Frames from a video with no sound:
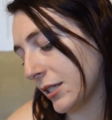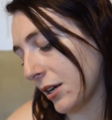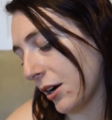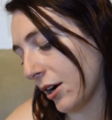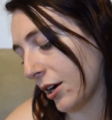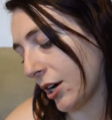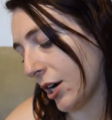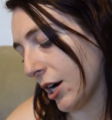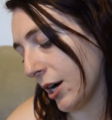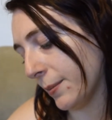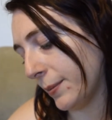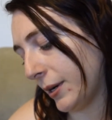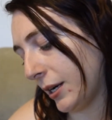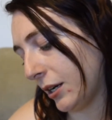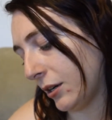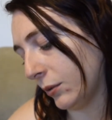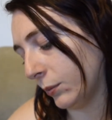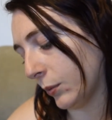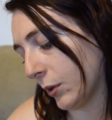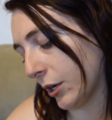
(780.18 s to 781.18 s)
are
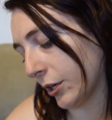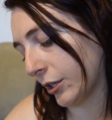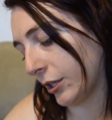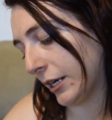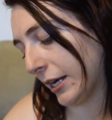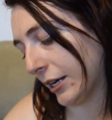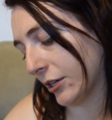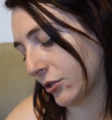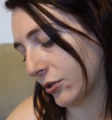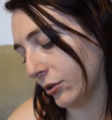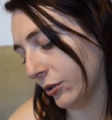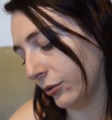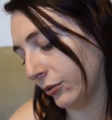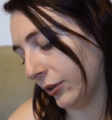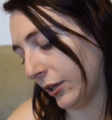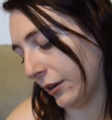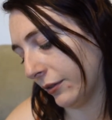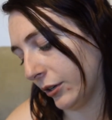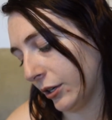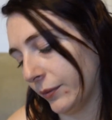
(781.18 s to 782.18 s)
carbonated water, natural
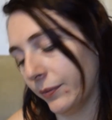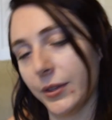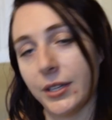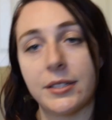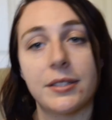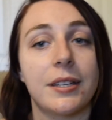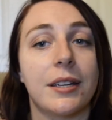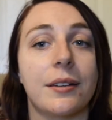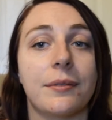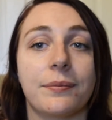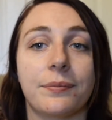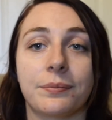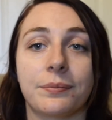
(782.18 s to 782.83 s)
flavor. That's it.